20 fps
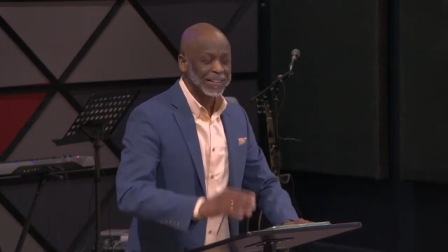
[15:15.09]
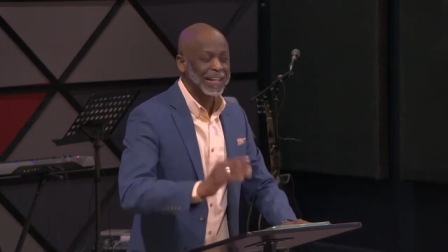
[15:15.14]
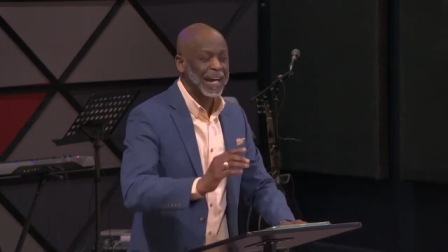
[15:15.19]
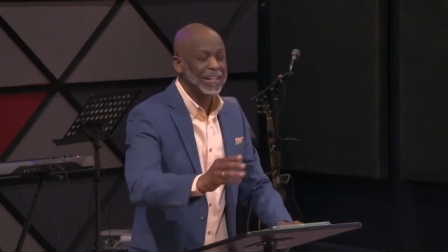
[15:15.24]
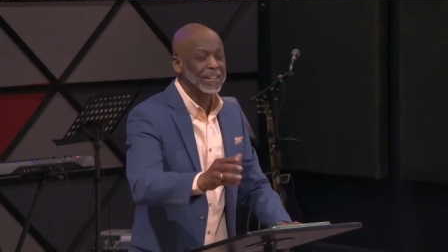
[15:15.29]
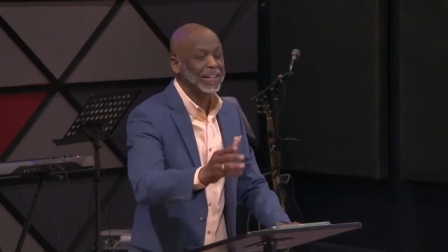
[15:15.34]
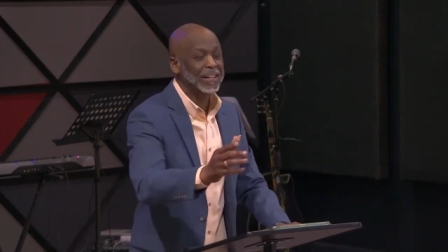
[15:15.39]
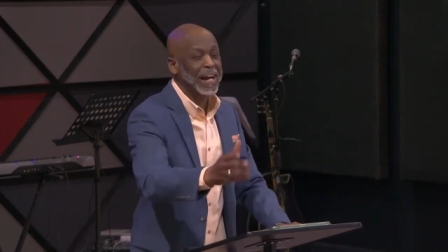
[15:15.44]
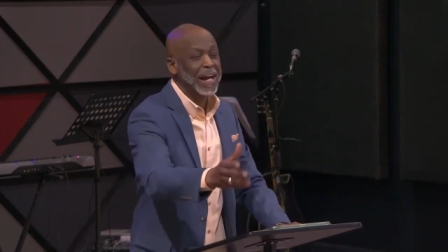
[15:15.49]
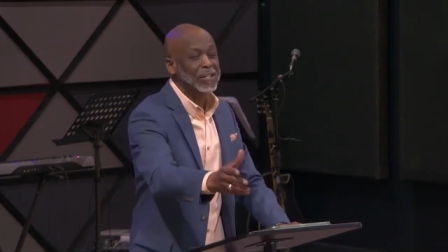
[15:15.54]

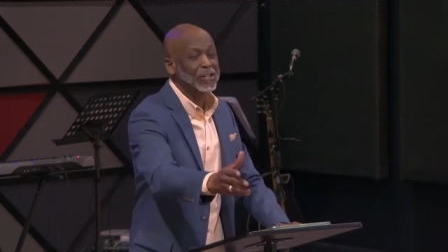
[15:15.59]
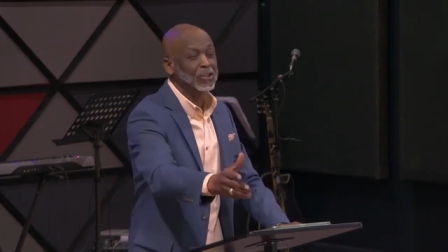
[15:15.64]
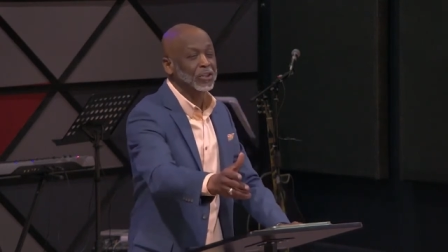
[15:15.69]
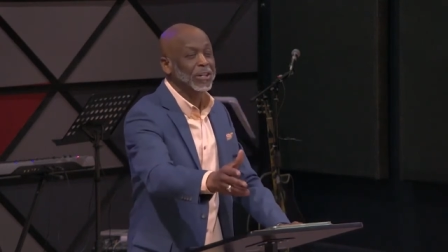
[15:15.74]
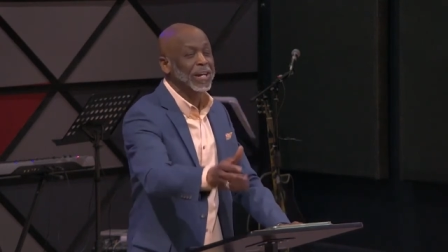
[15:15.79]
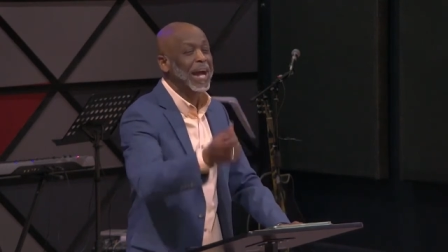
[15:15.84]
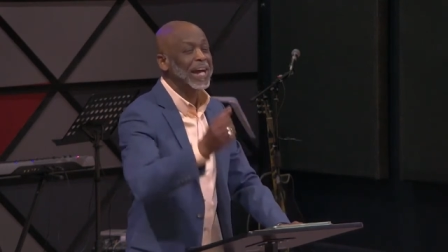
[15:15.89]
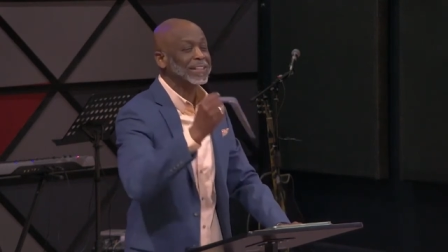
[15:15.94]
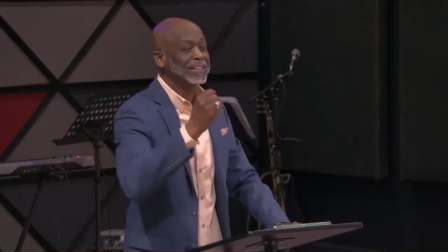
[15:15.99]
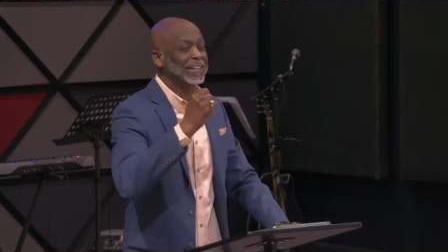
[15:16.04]
that
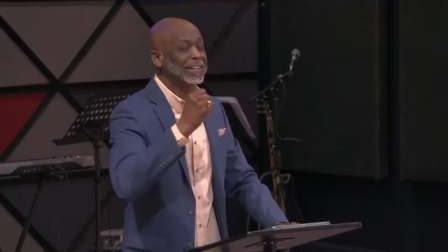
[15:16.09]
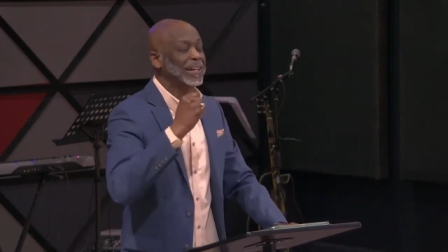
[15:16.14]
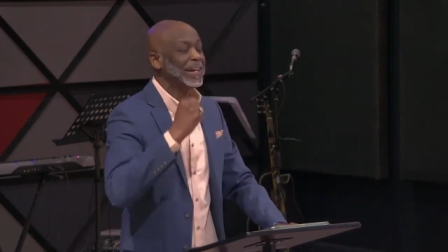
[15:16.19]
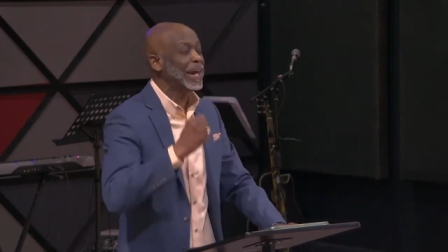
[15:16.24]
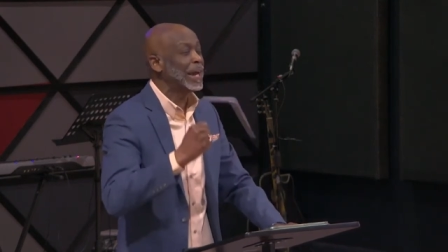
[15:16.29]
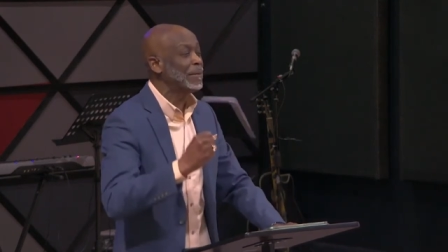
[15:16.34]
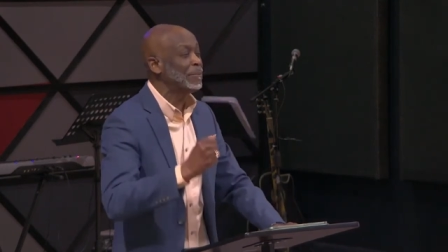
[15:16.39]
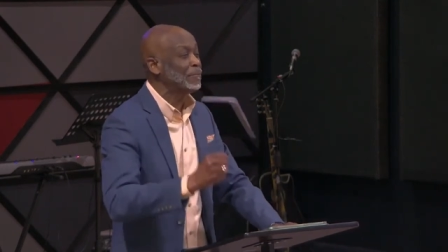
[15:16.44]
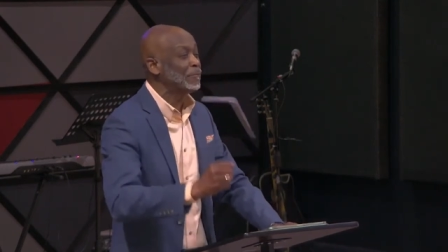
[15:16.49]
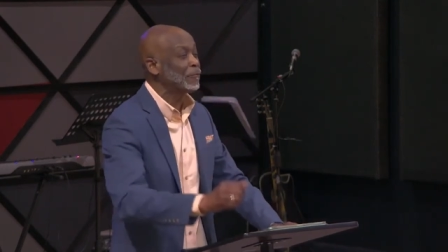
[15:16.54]
resurrected
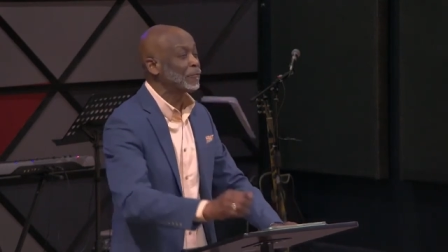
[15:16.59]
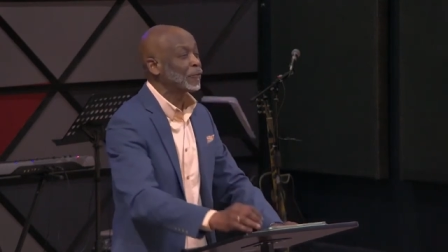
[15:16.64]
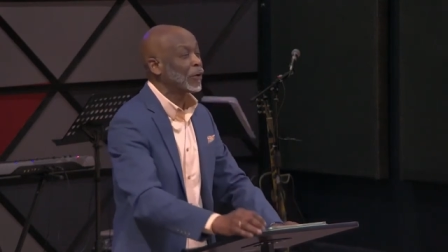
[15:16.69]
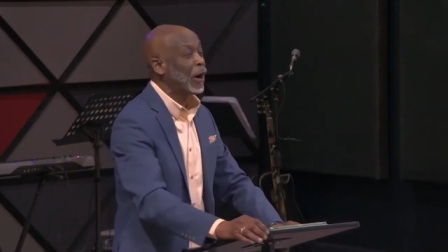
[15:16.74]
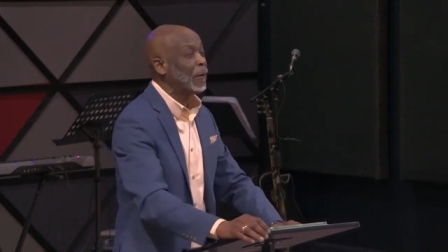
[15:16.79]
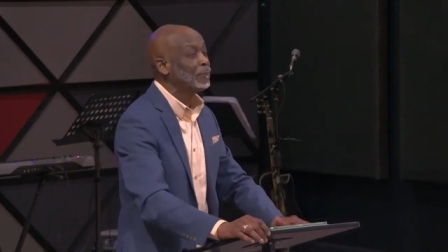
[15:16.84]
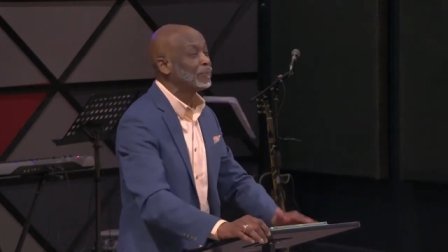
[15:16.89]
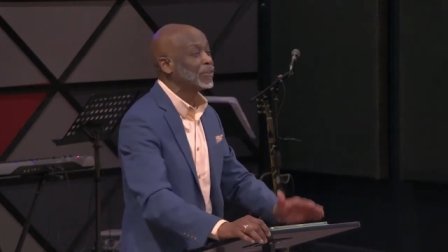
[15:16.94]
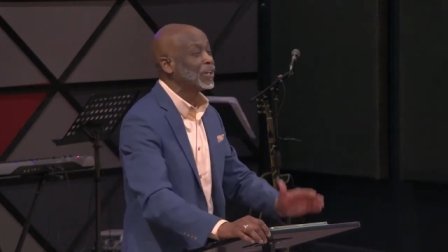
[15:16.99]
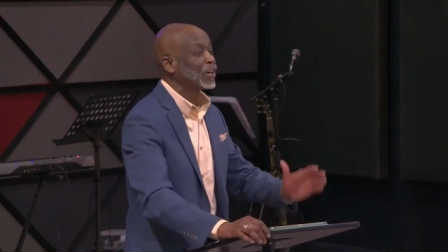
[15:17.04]
Him
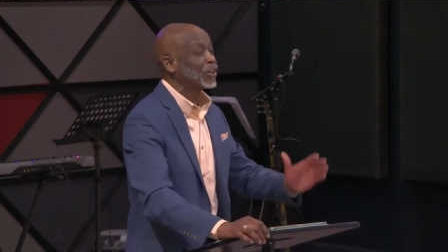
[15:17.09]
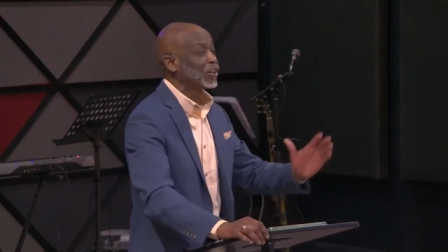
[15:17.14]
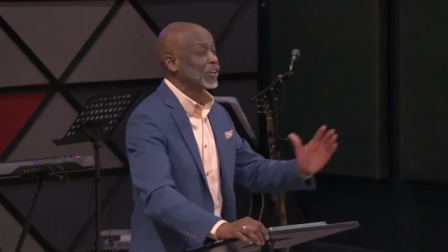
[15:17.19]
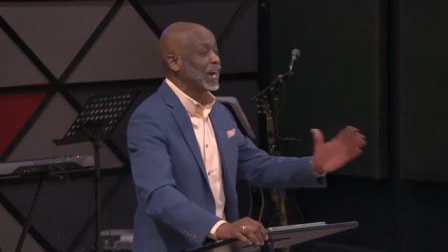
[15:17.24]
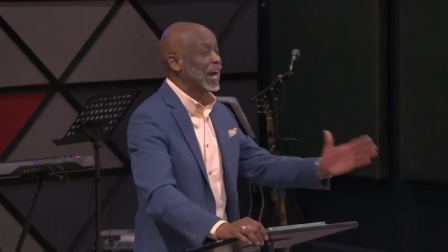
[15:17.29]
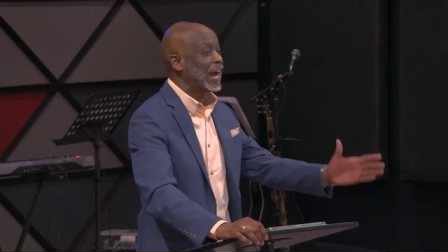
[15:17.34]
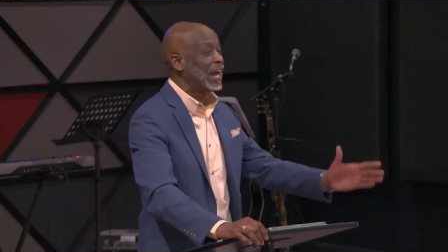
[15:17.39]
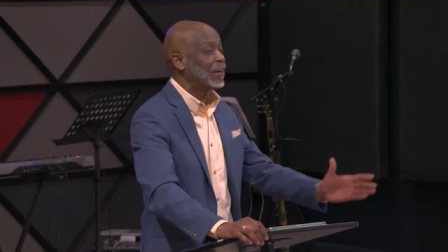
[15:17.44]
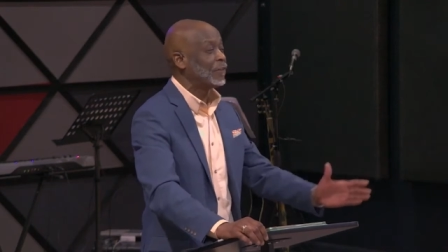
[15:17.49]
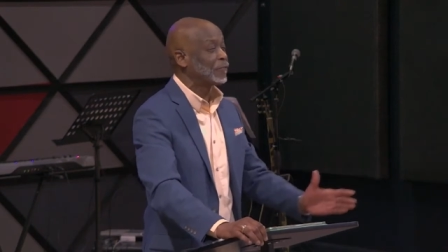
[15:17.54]
from the
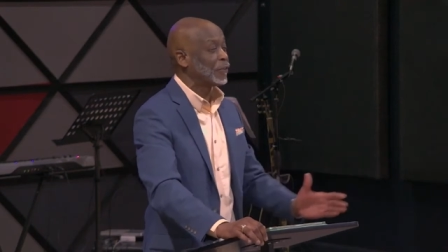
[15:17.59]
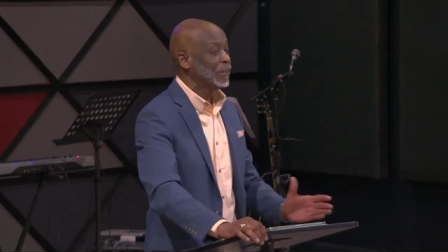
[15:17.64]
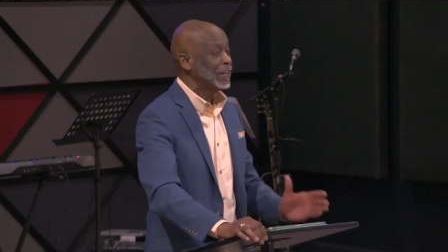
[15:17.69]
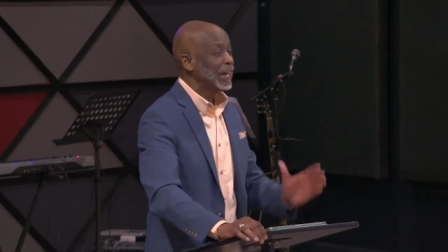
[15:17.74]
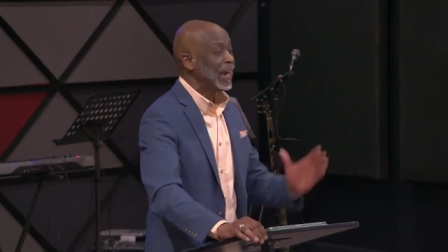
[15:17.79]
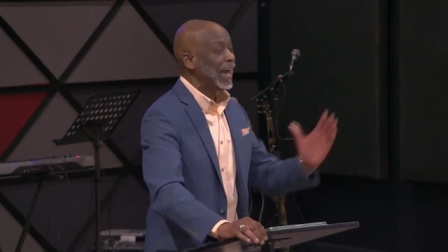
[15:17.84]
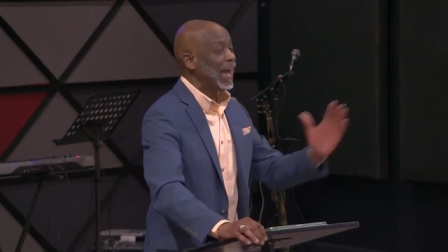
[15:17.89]
grave,